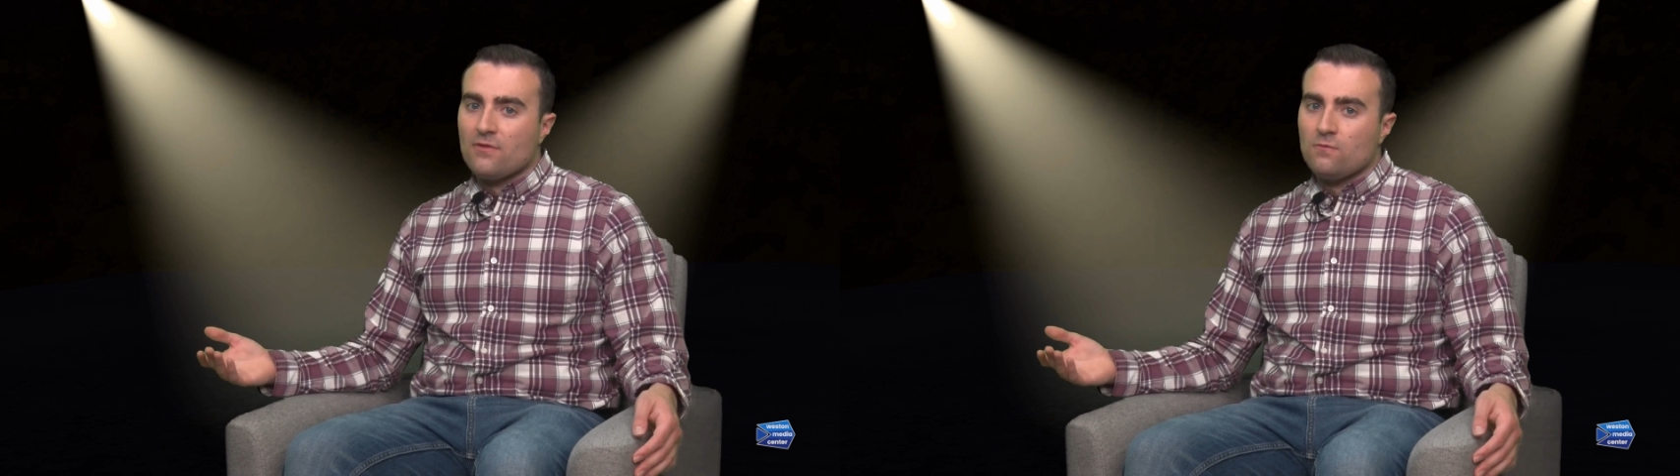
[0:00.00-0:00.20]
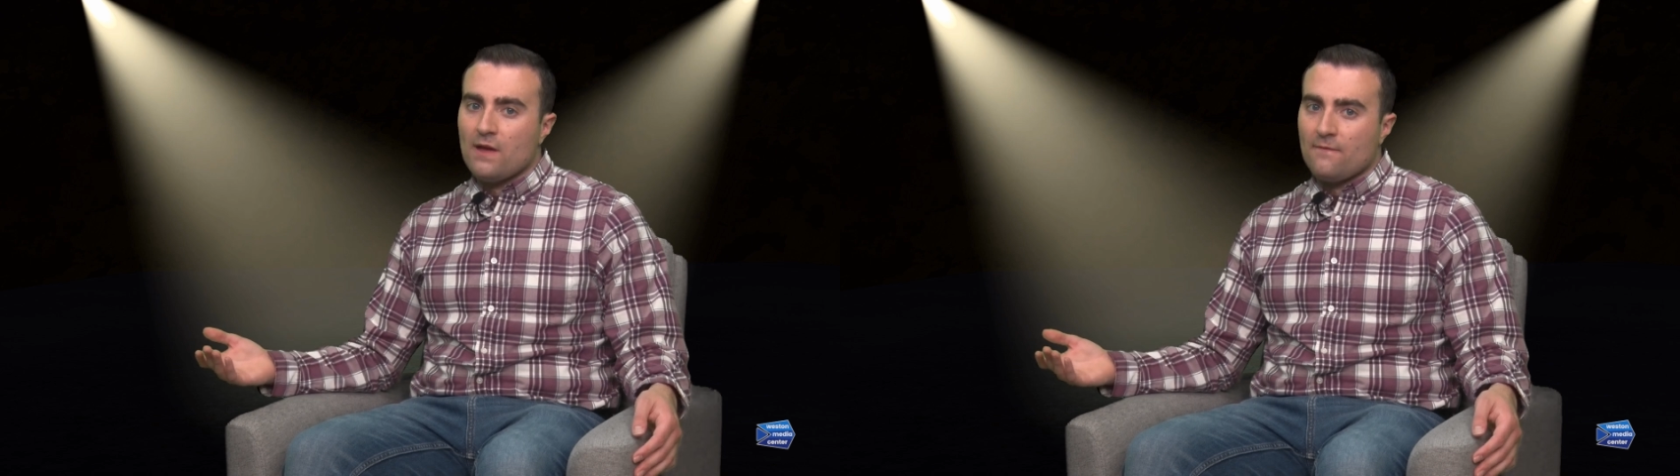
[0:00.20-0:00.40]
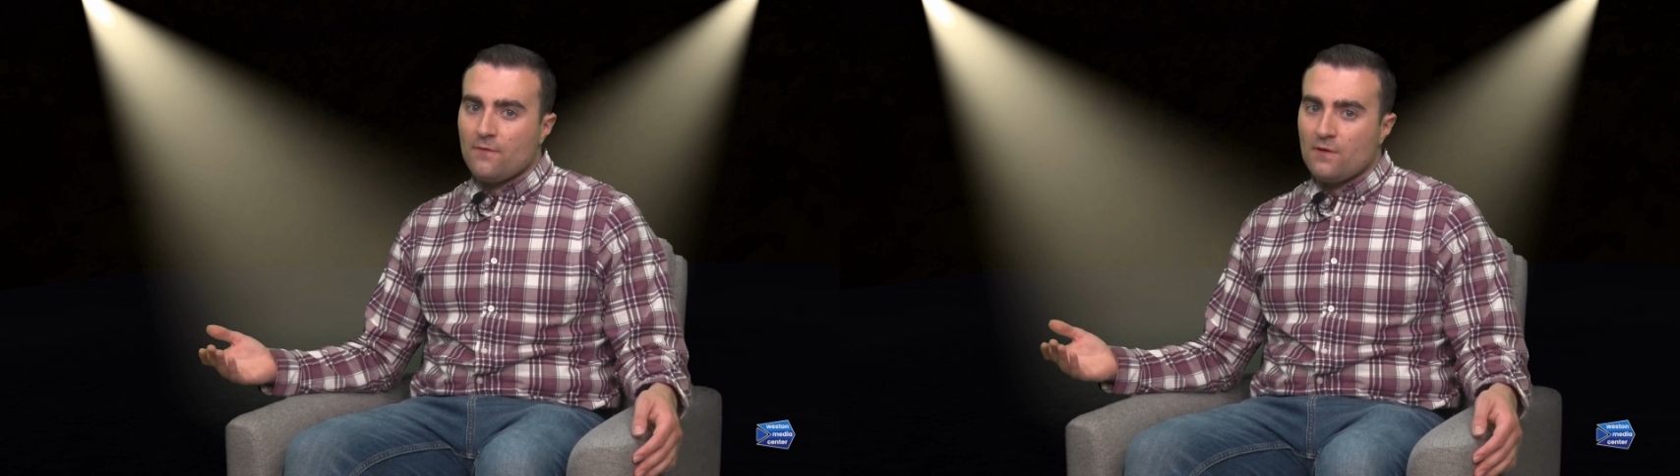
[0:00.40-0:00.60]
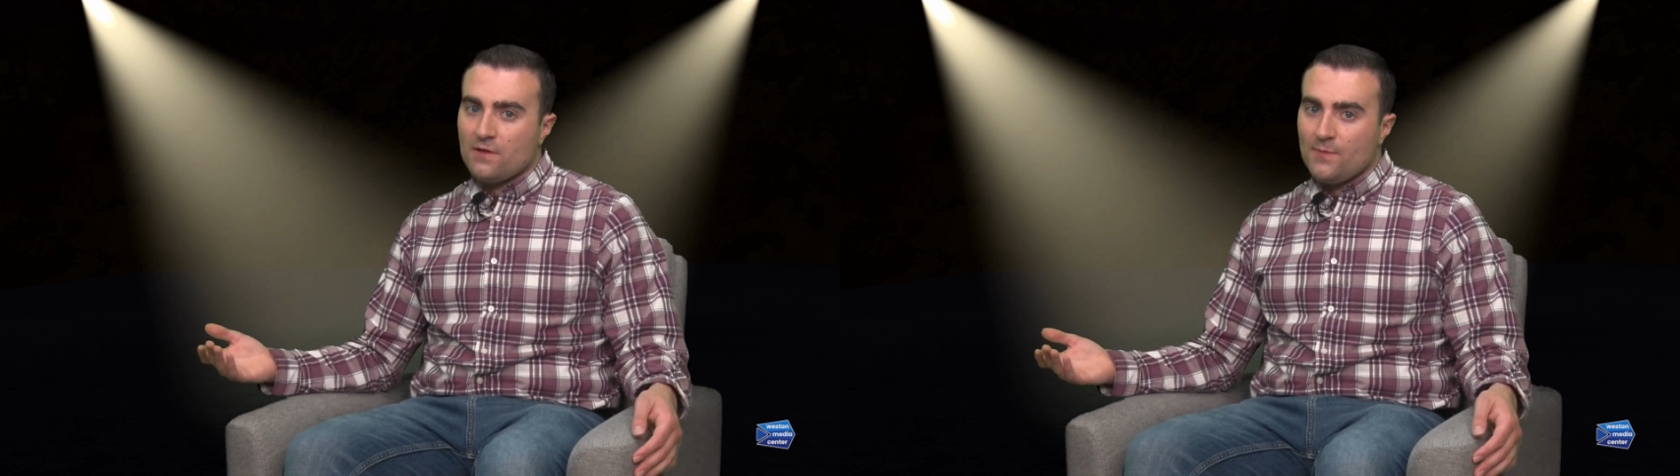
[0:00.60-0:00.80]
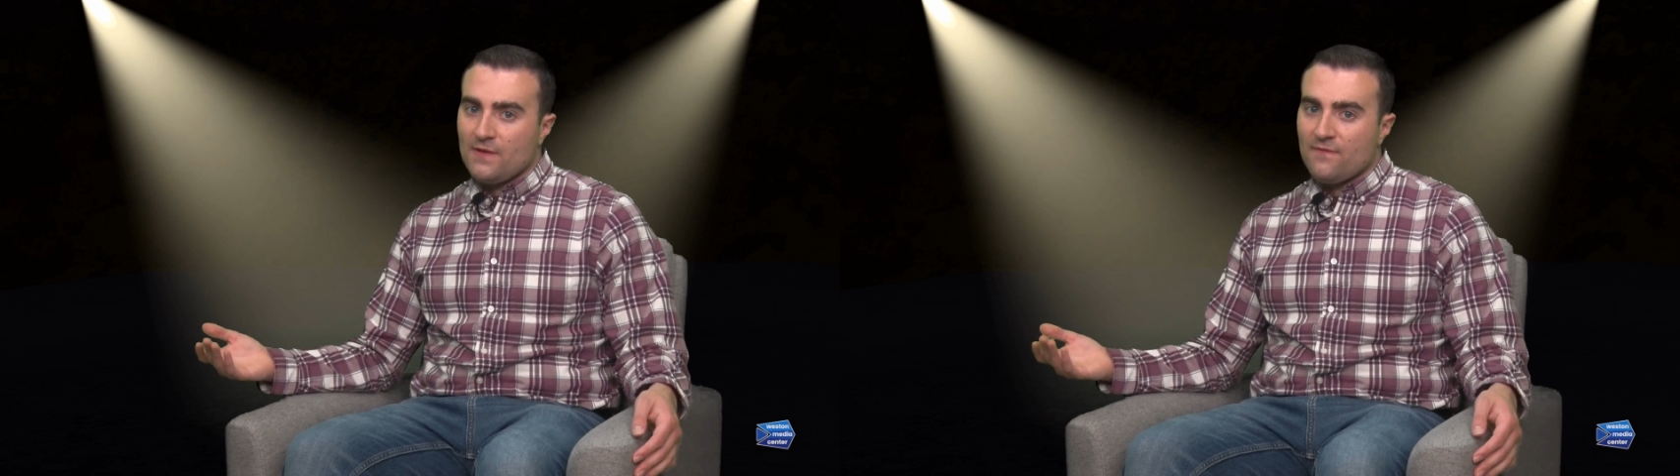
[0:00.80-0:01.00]
to wait for it
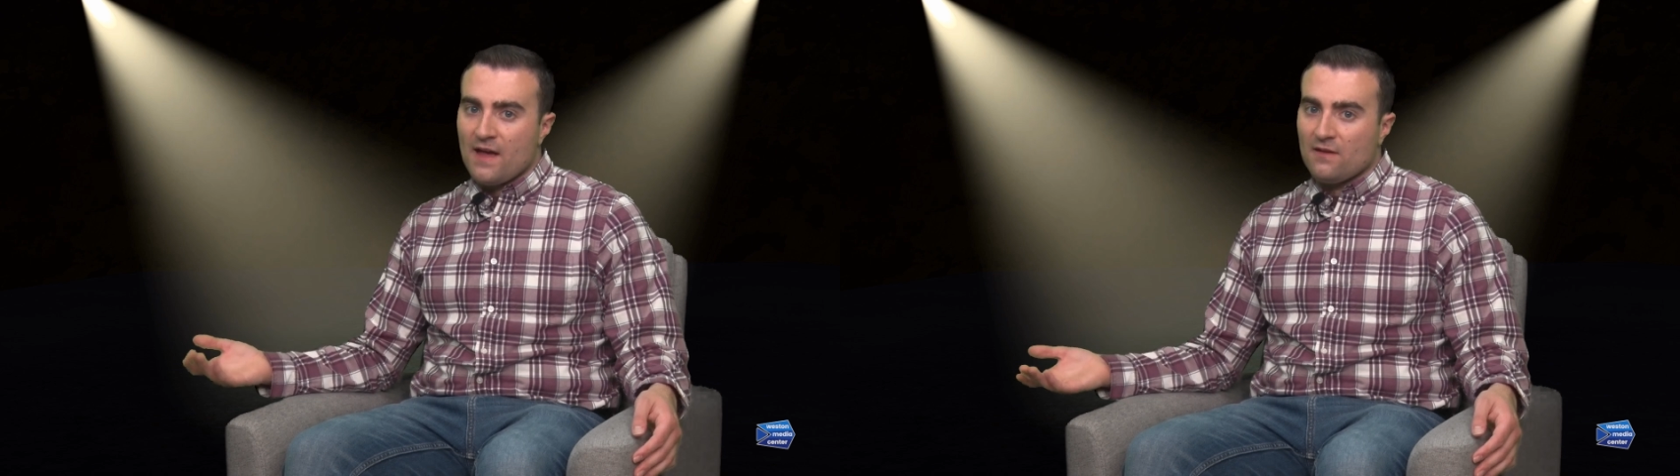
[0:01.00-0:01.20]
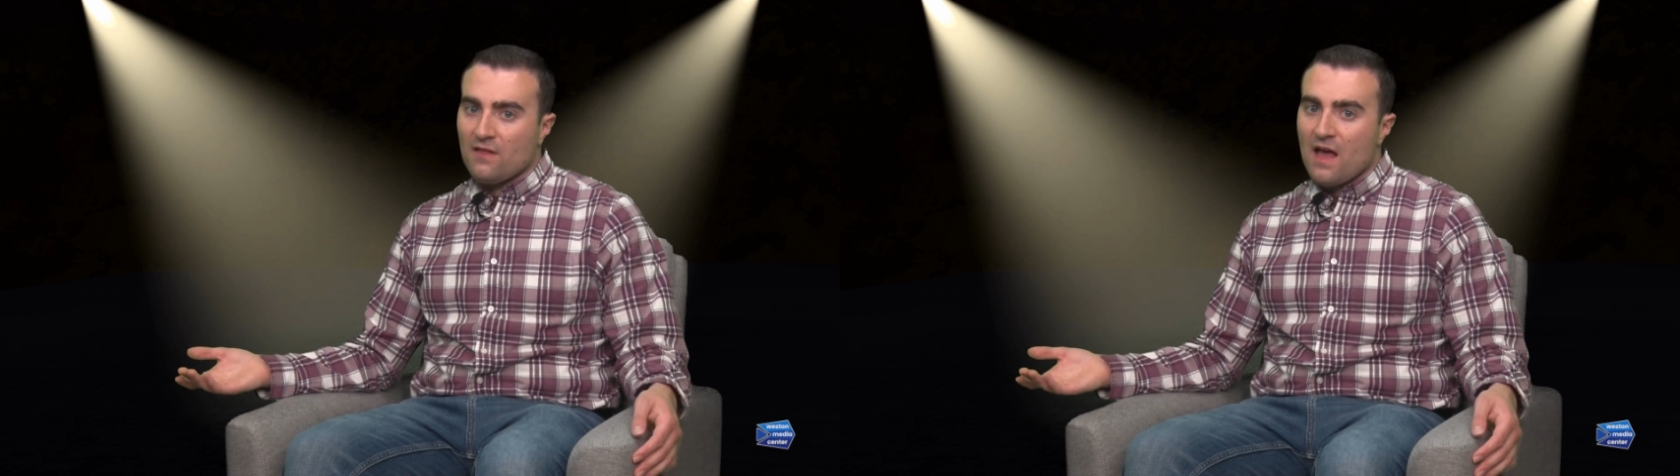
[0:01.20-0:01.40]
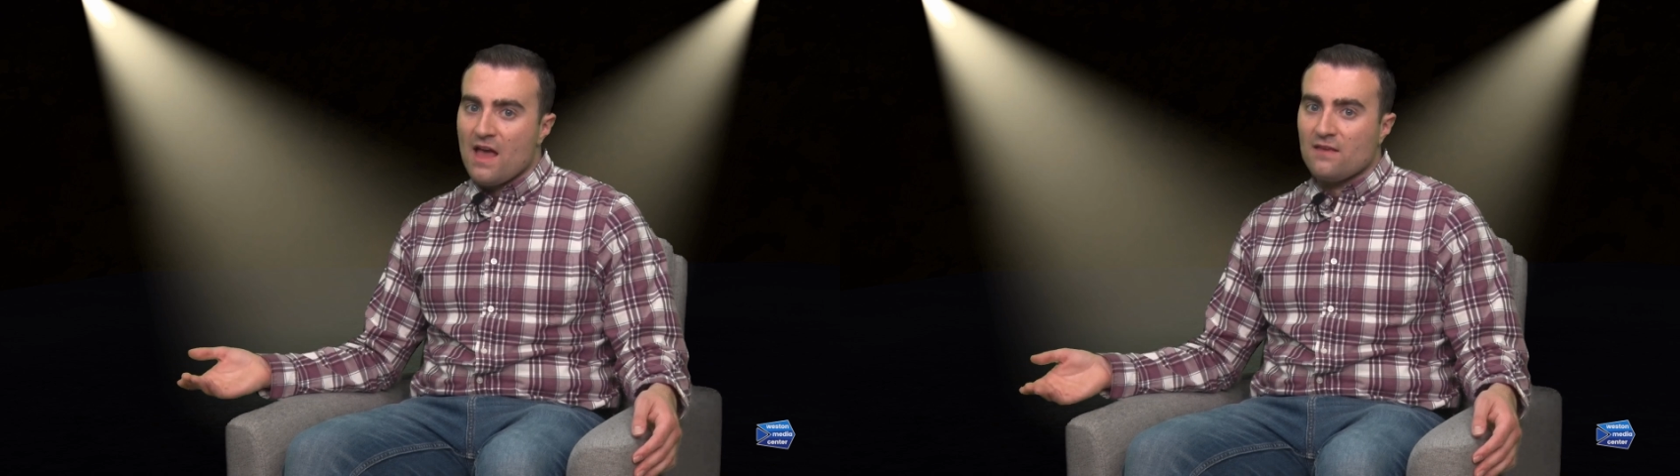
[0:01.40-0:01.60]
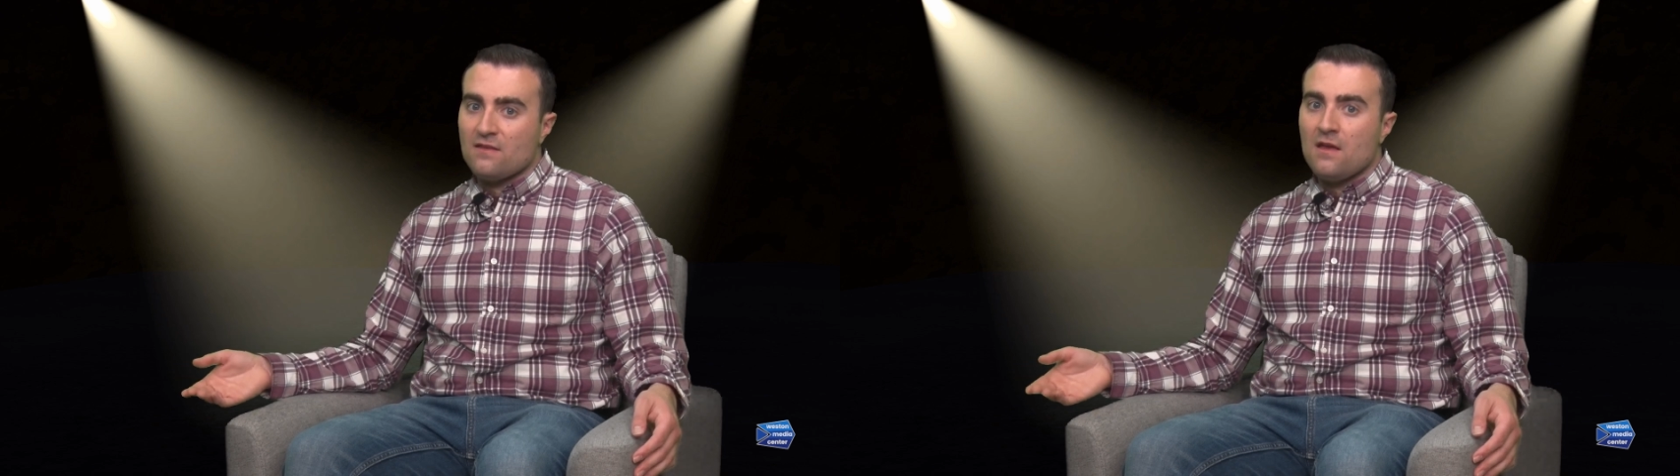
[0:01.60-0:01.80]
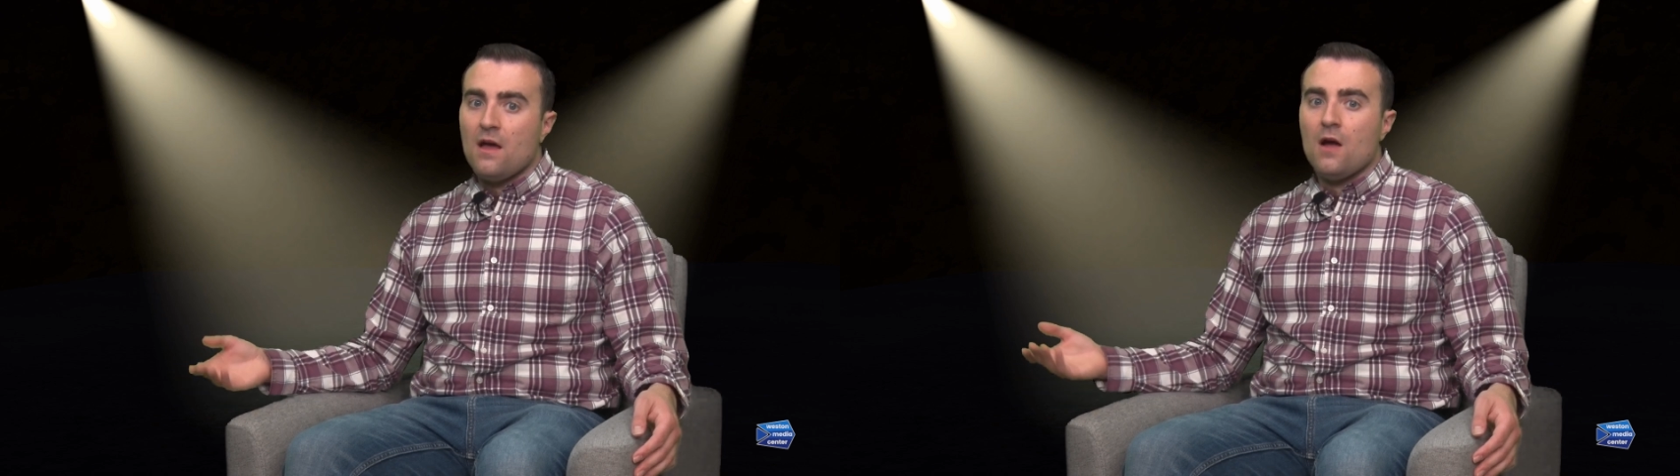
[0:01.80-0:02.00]
to be finalized,